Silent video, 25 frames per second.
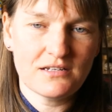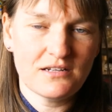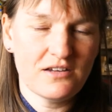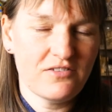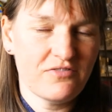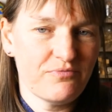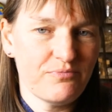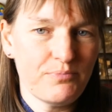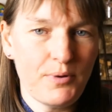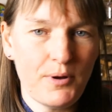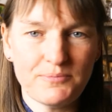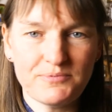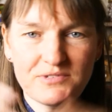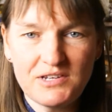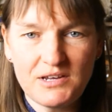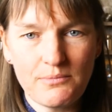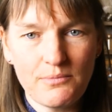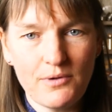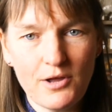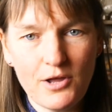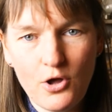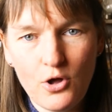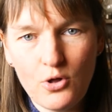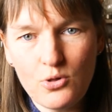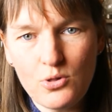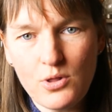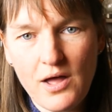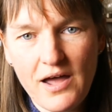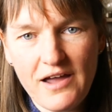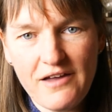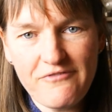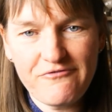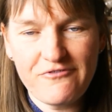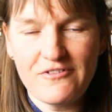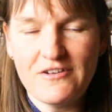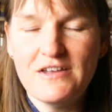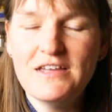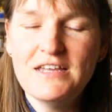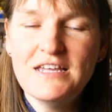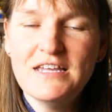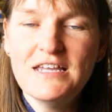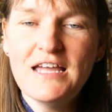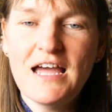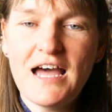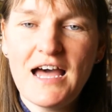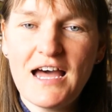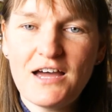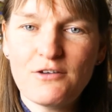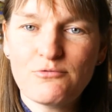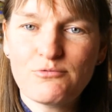have popped up my whole life:
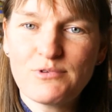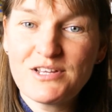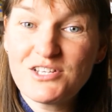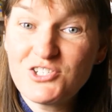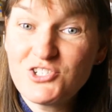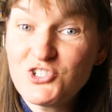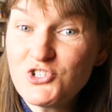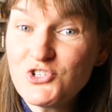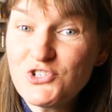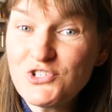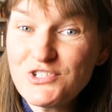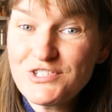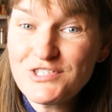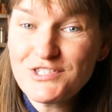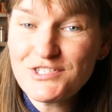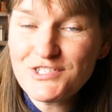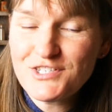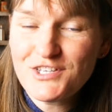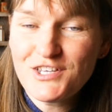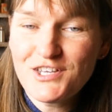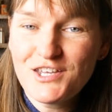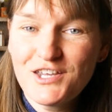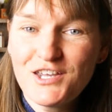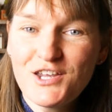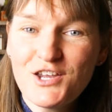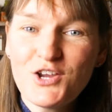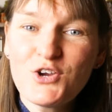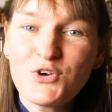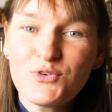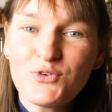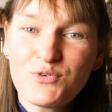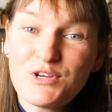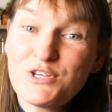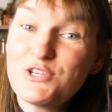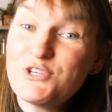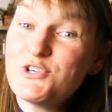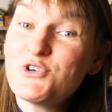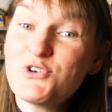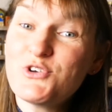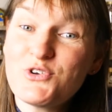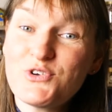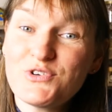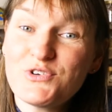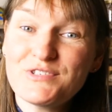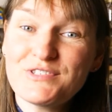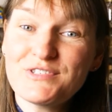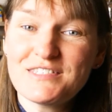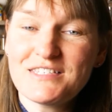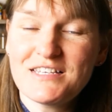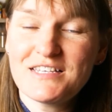reduce,
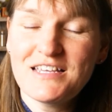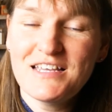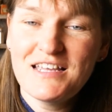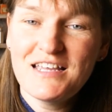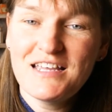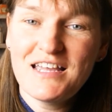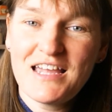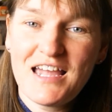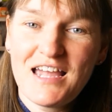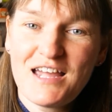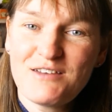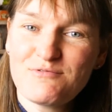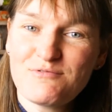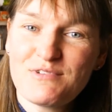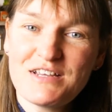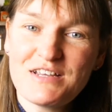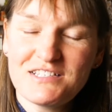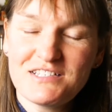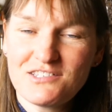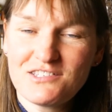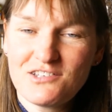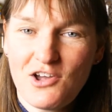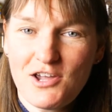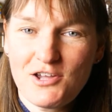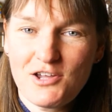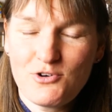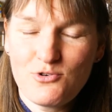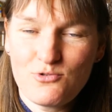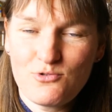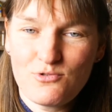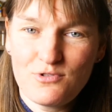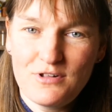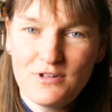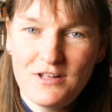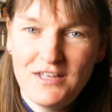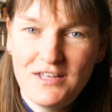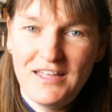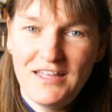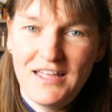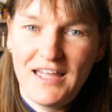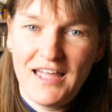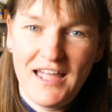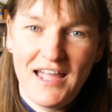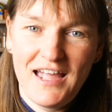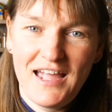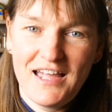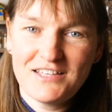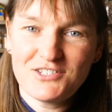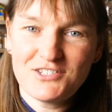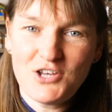reuse, and recycle.
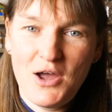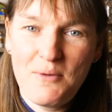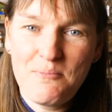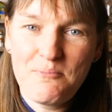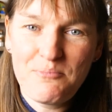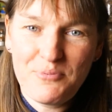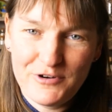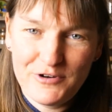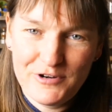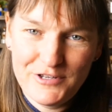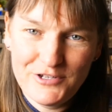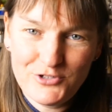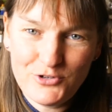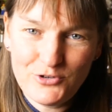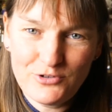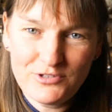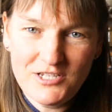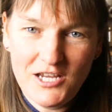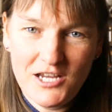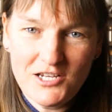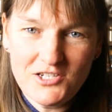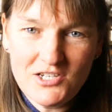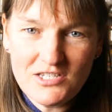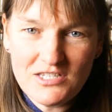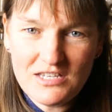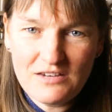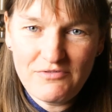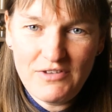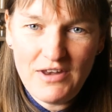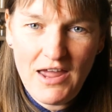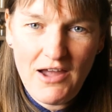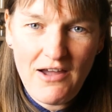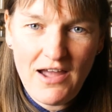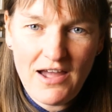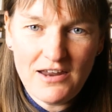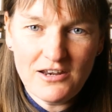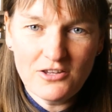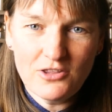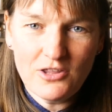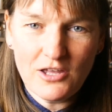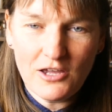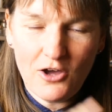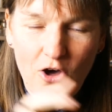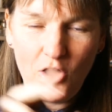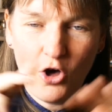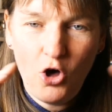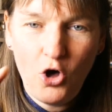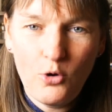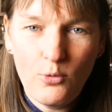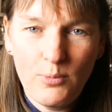And I'm pretty sure teachers have now added like
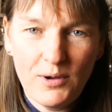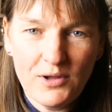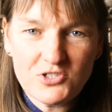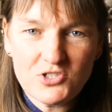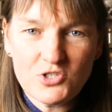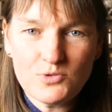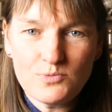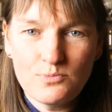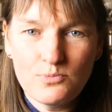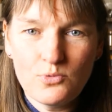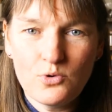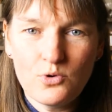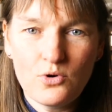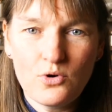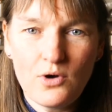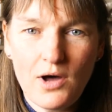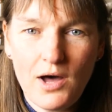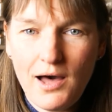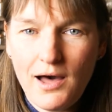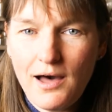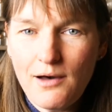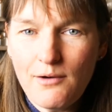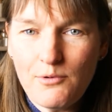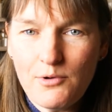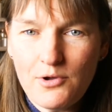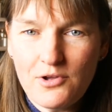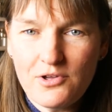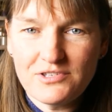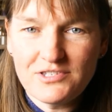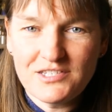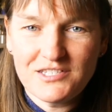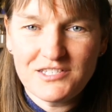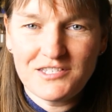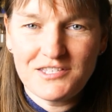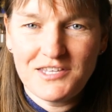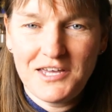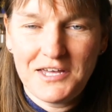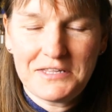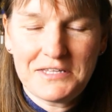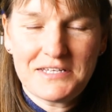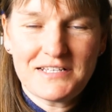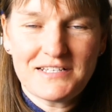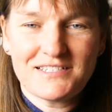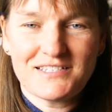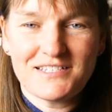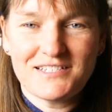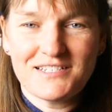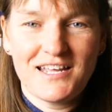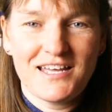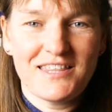a whole bunch more R words to that
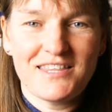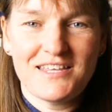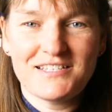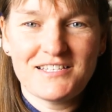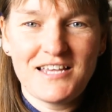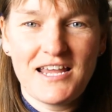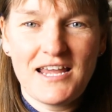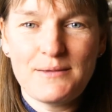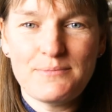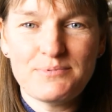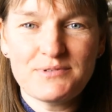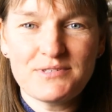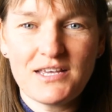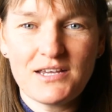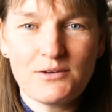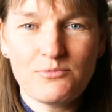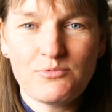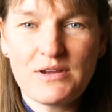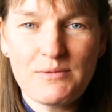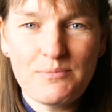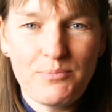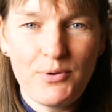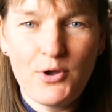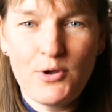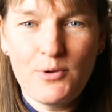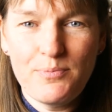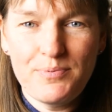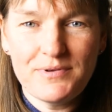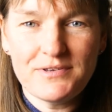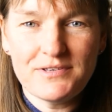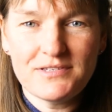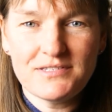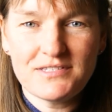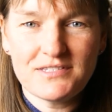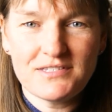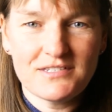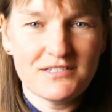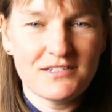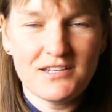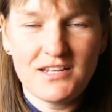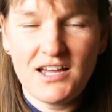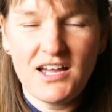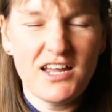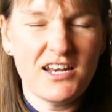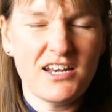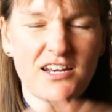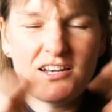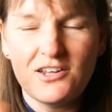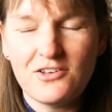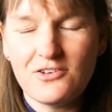list, and now there's heaps like repurpose and
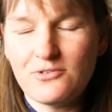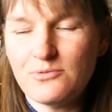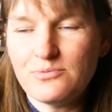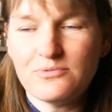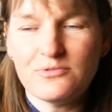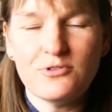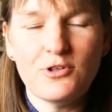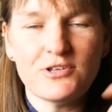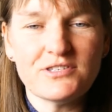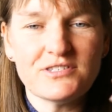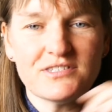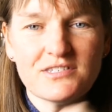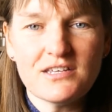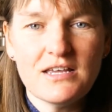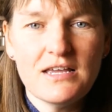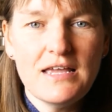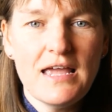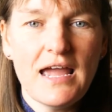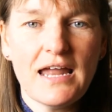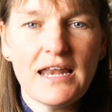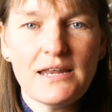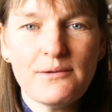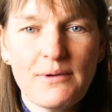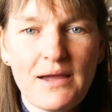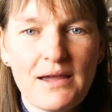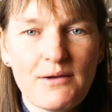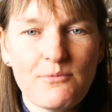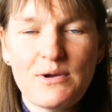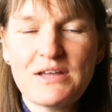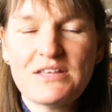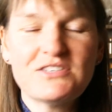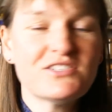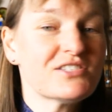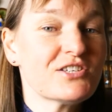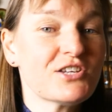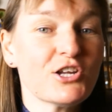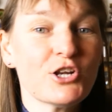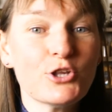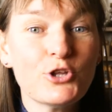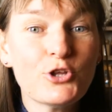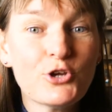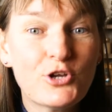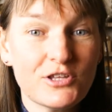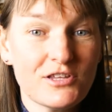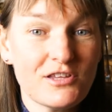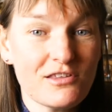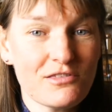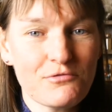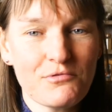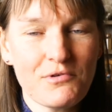I don't know, lots. Anyway, we're just going to look
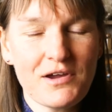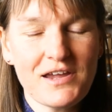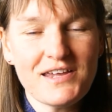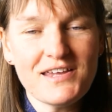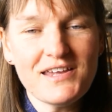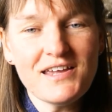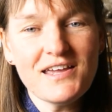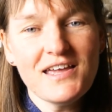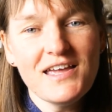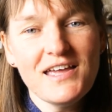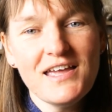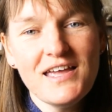at the 3,